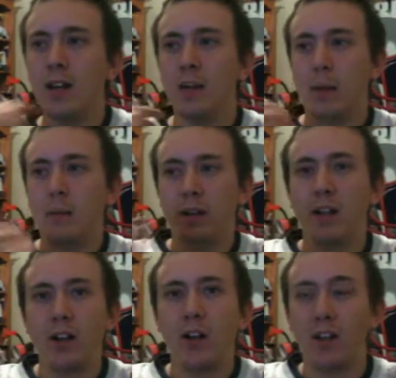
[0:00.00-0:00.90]
but I'm going
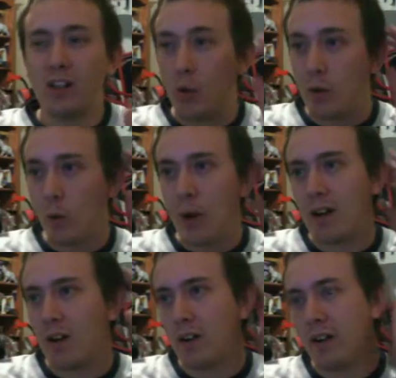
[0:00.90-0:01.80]
to go with the
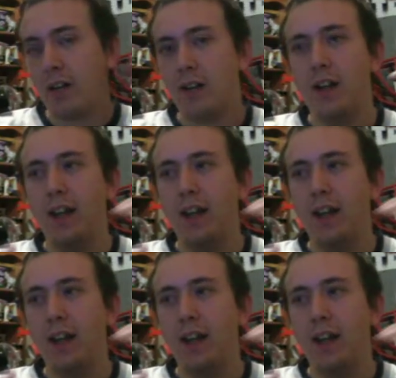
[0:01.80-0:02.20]
wild card here,